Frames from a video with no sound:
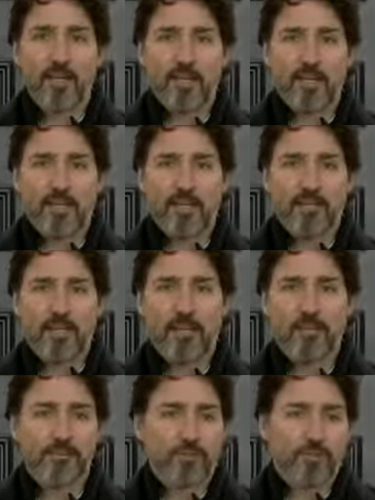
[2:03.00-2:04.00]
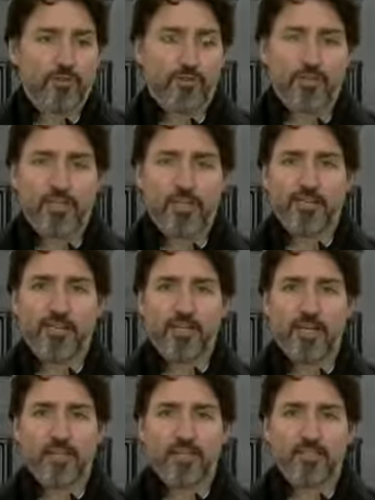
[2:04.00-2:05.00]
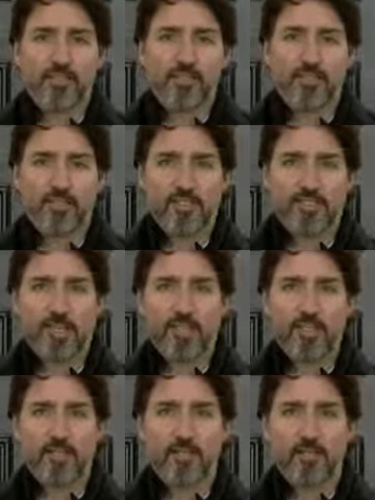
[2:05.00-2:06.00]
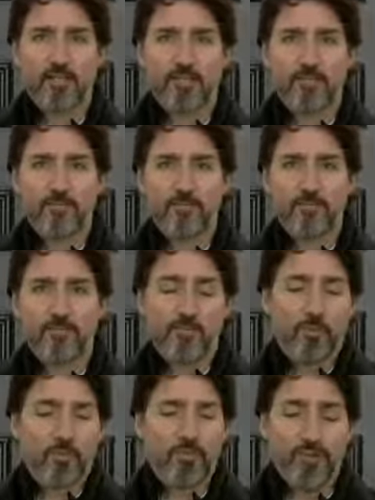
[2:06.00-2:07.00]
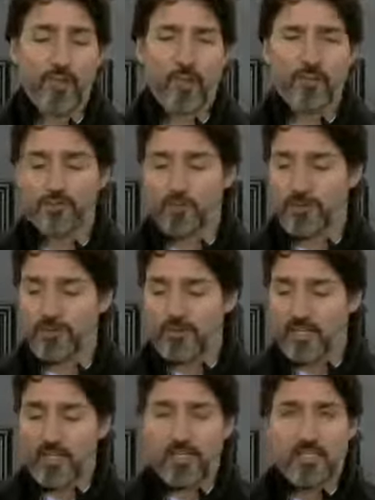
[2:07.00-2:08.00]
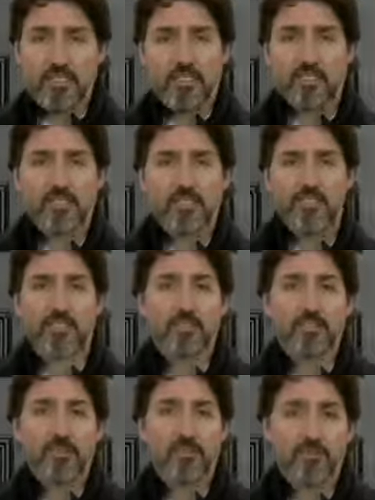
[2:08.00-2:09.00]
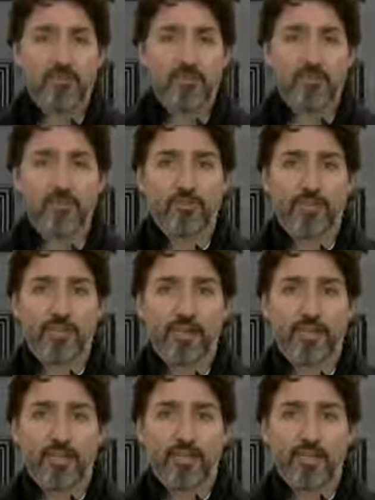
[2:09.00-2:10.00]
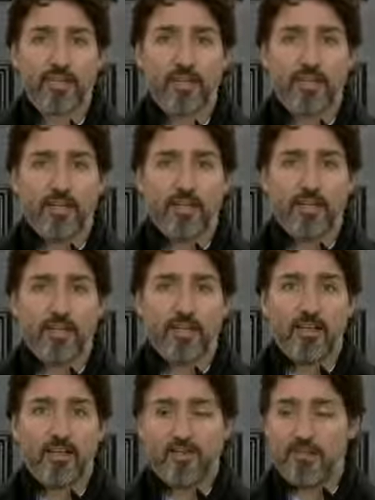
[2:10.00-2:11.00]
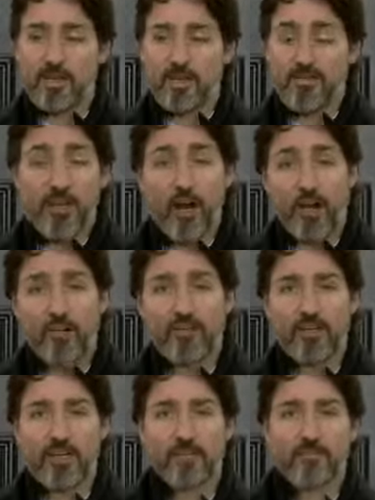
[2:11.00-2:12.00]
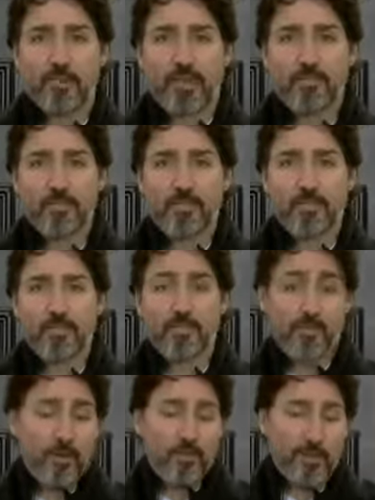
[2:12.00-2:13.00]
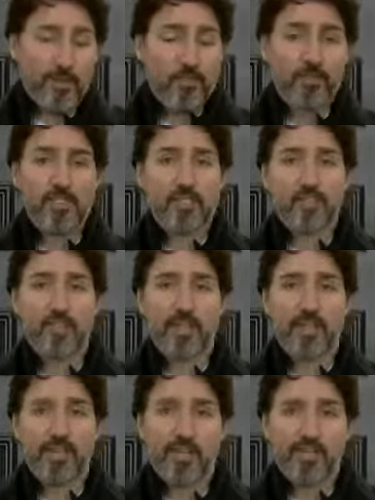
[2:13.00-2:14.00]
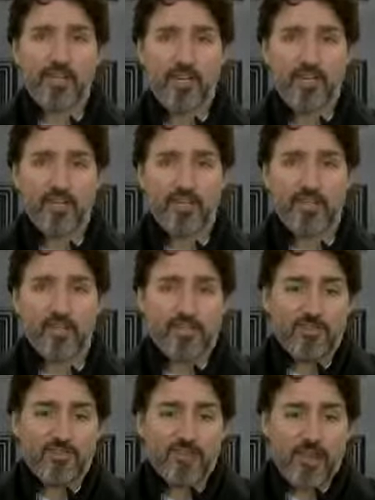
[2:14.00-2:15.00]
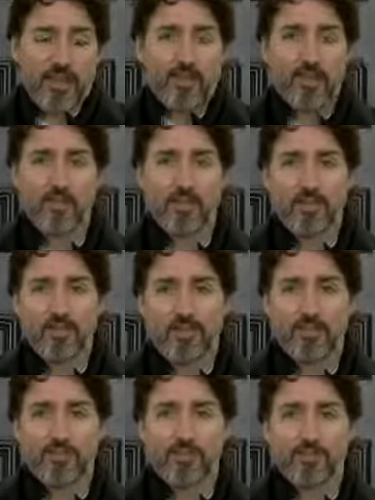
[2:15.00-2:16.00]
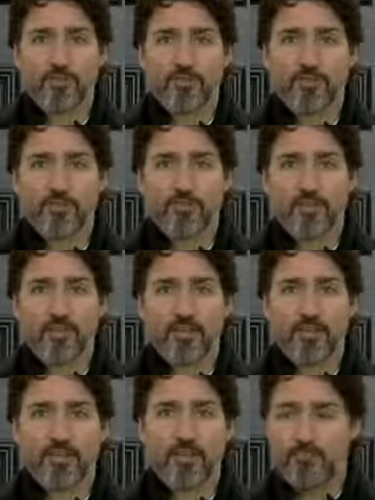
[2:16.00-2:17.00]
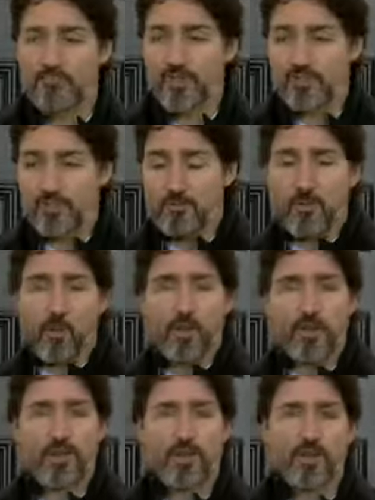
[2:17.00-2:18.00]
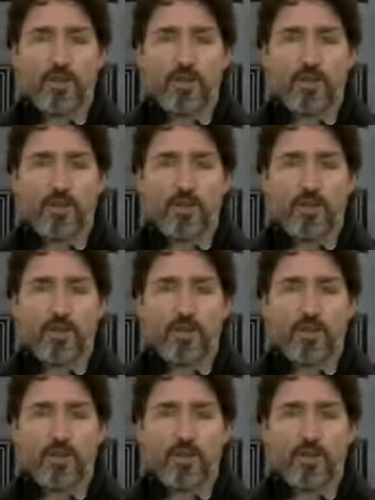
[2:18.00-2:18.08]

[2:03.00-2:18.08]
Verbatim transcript: uh, in our social safety net, in our society. The most vulnerable who've consistently slipped through those cracks have been even harder hit by this pandemic. And we do need to make changes to strengthen our social safety net, to support